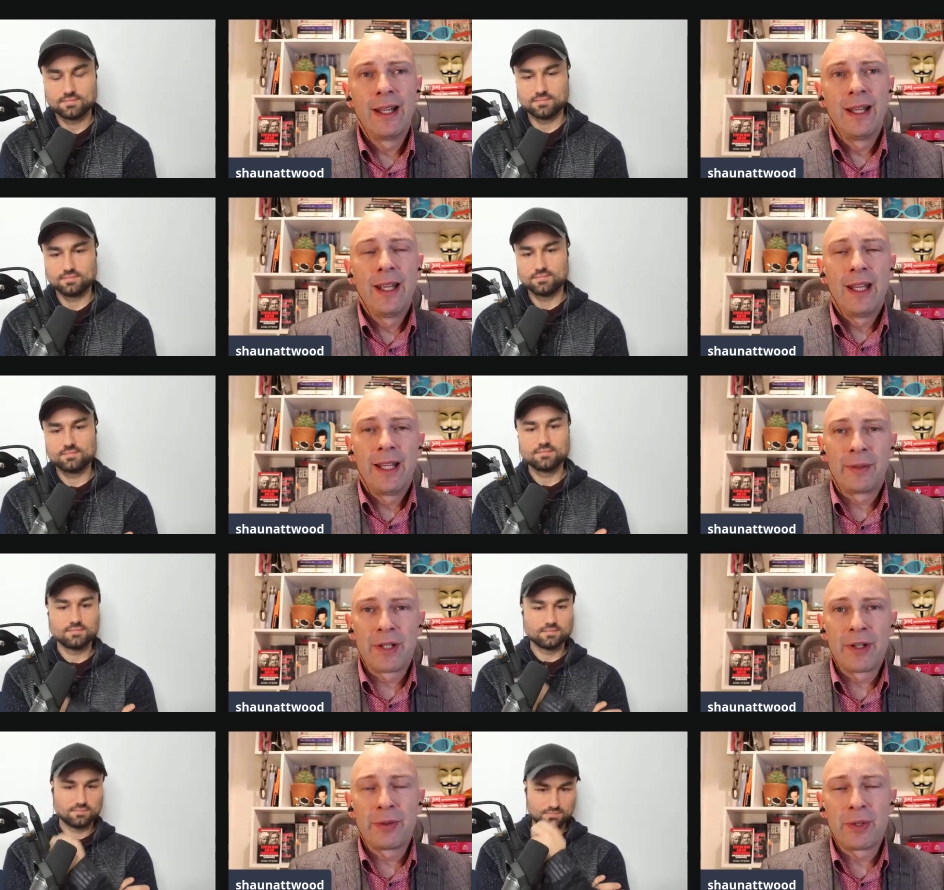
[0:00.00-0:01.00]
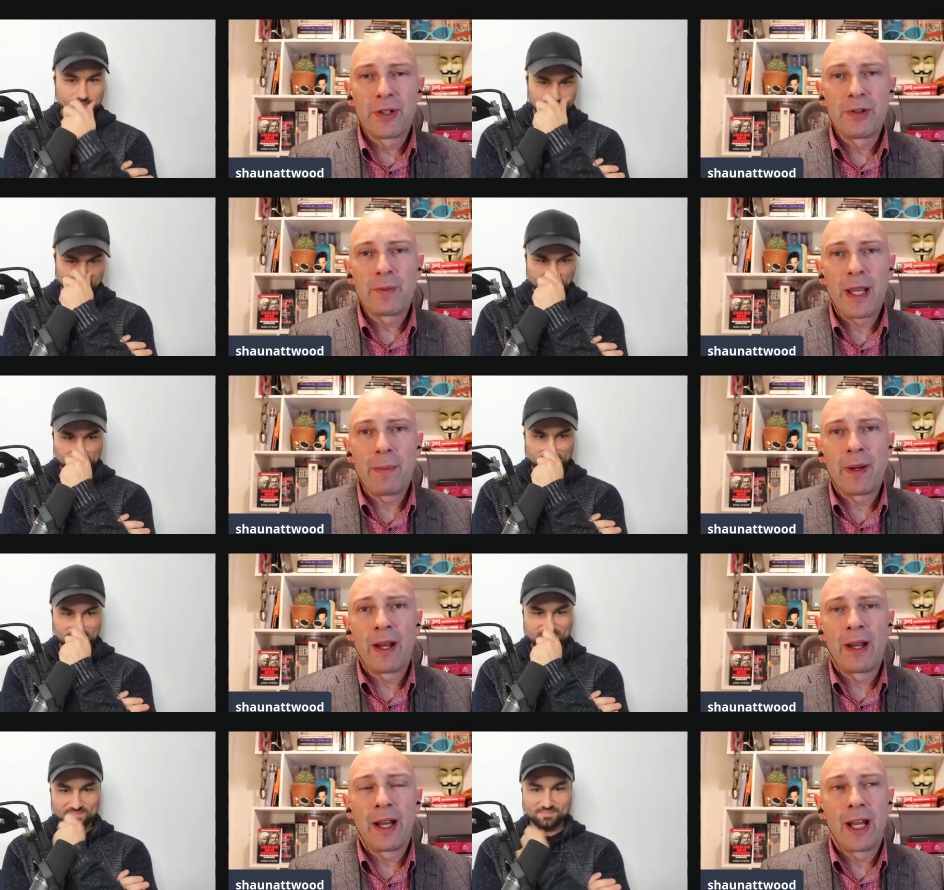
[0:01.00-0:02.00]
Speaker 1: Mm. There hmm. was a, there was a newspaper,
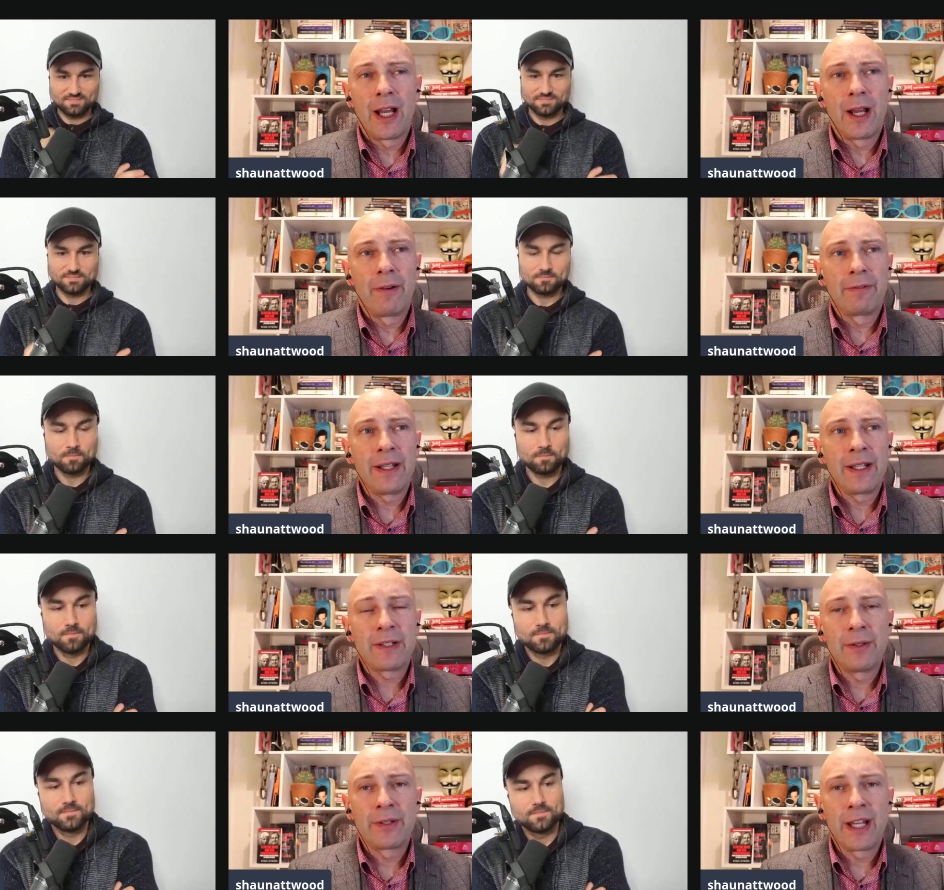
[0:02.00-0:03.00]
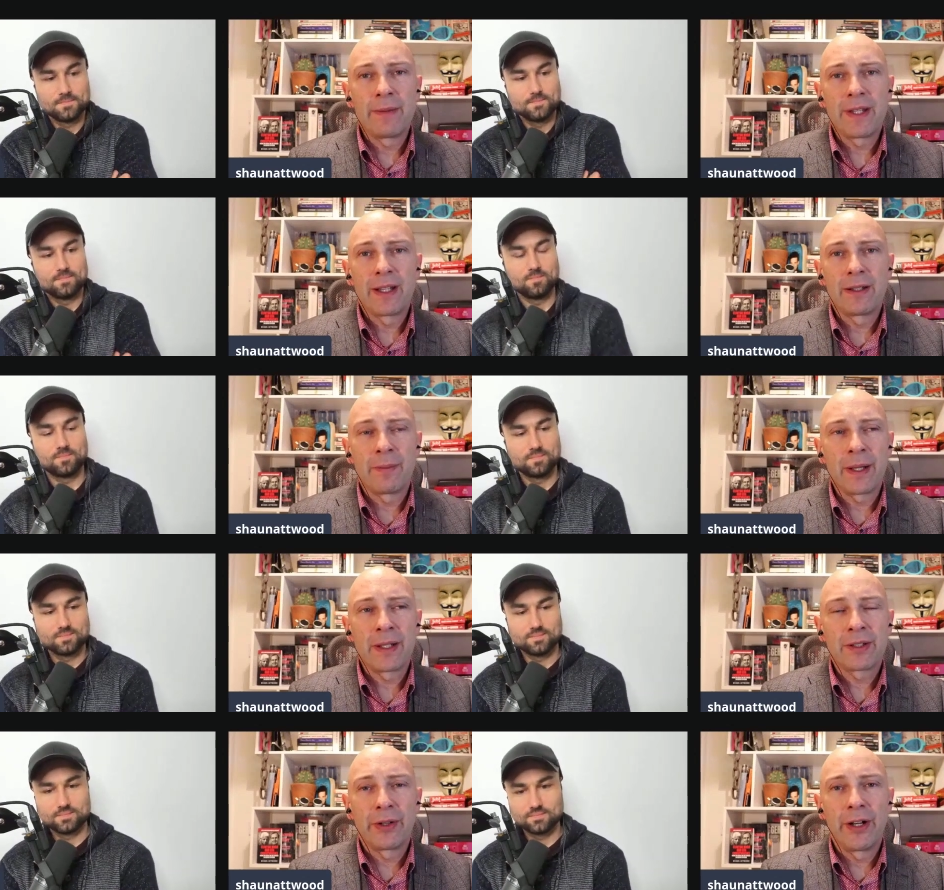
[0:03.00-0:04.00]
uh, Phoenix New Times, did a, a big
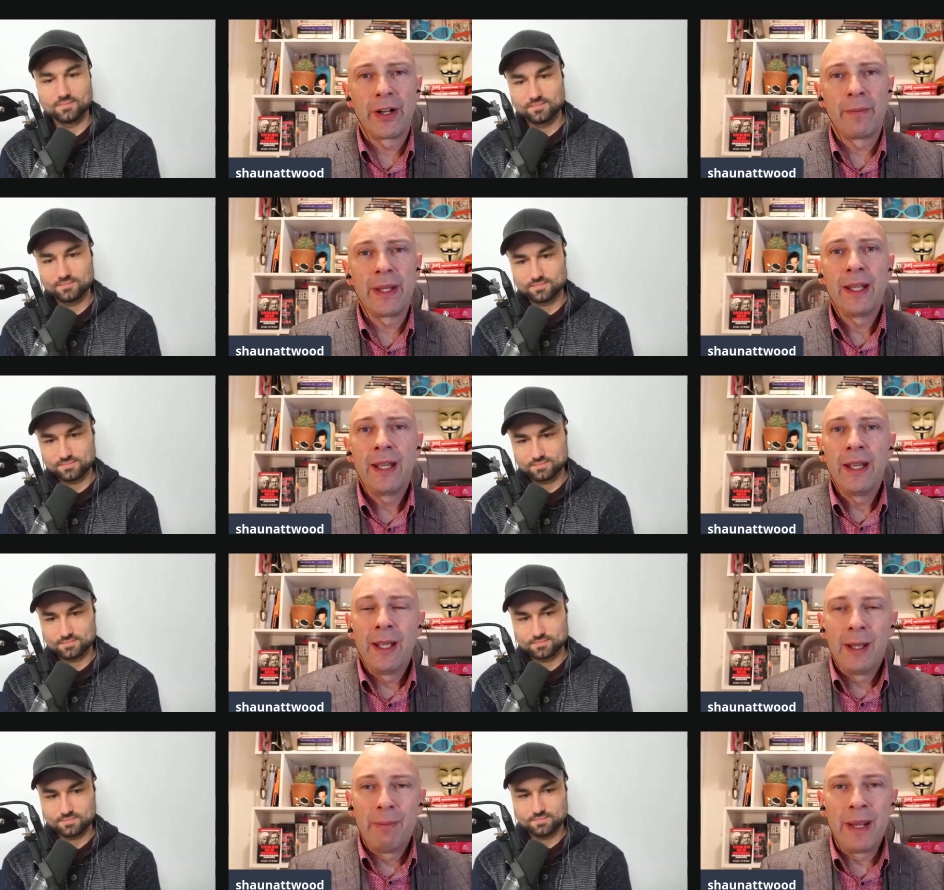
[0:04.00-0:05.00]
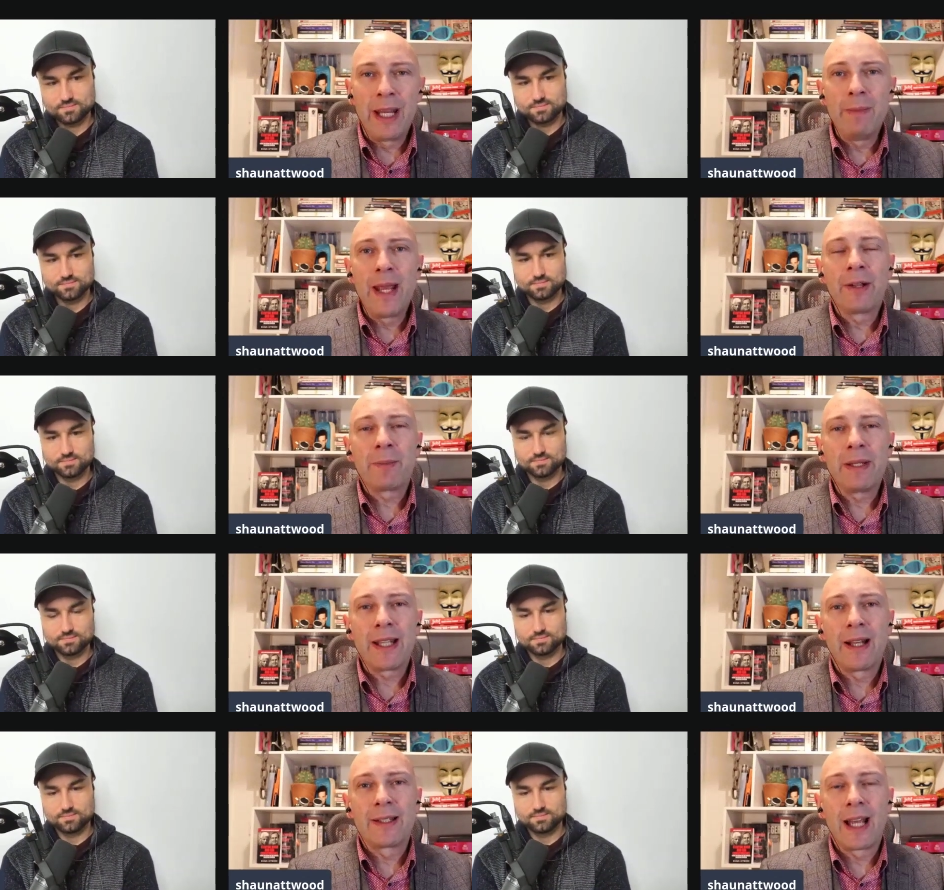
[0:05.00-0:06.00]
story on me, made me out to be
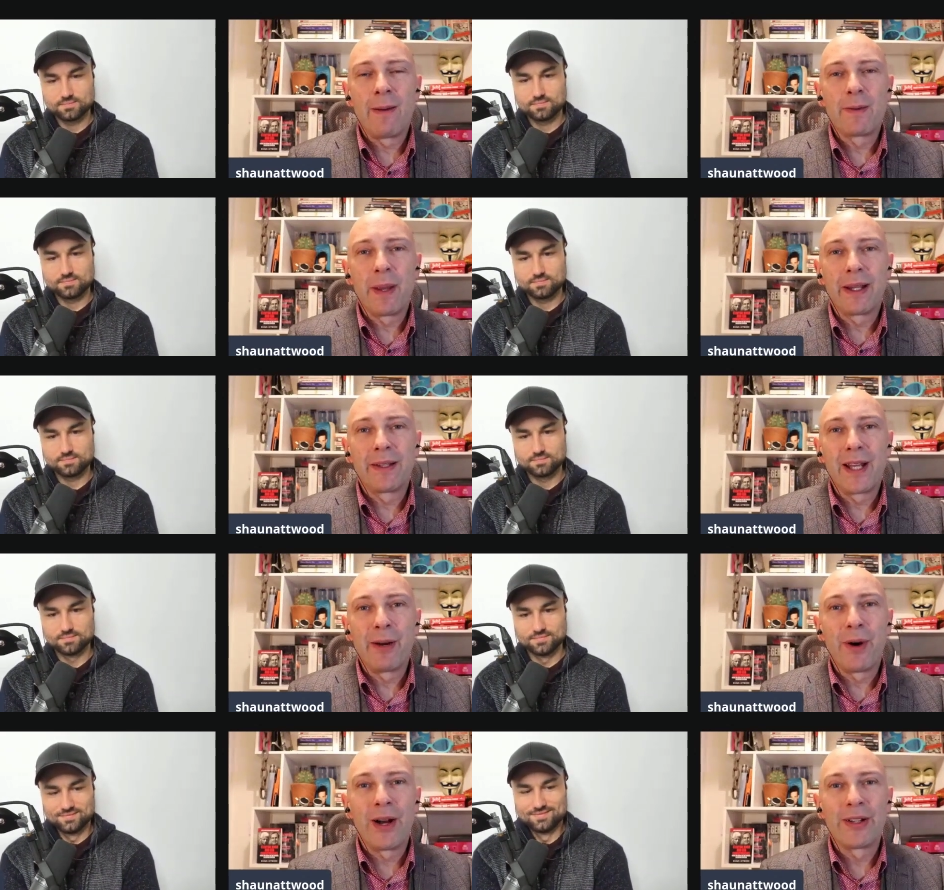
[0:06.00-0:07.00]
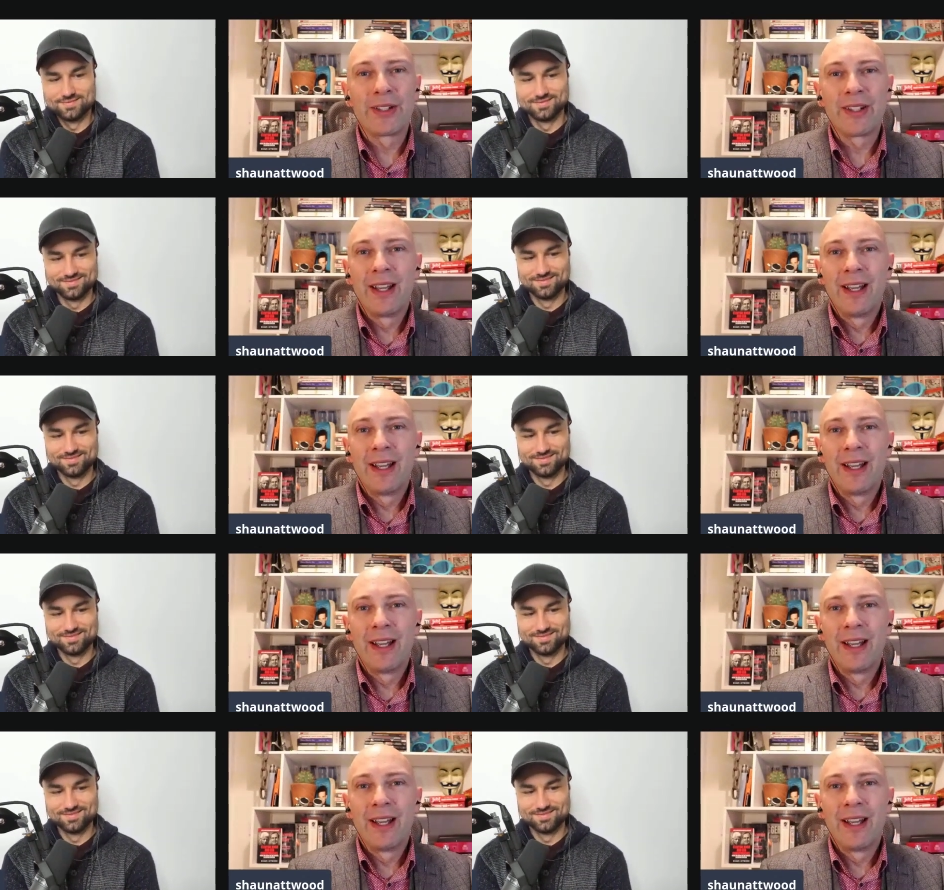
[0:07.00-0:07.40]
ten times bigger than I was.